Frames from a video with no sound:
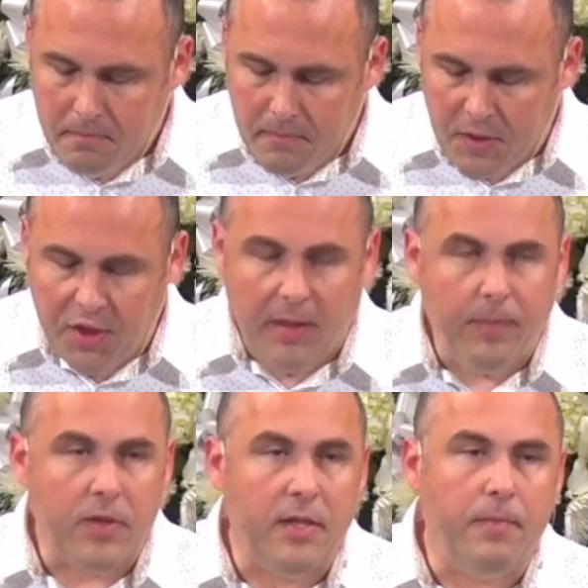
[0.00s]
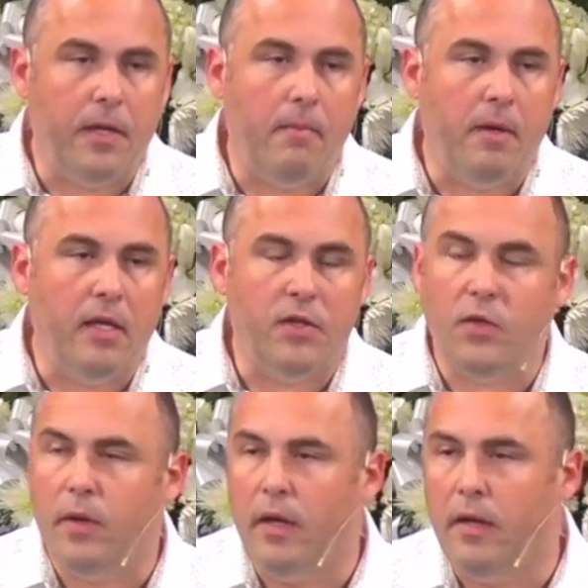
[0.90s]
The sheep are simply a means
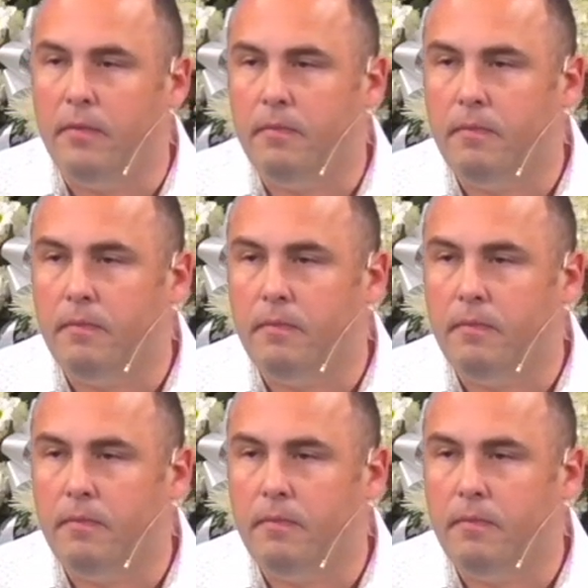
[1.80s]
to an end.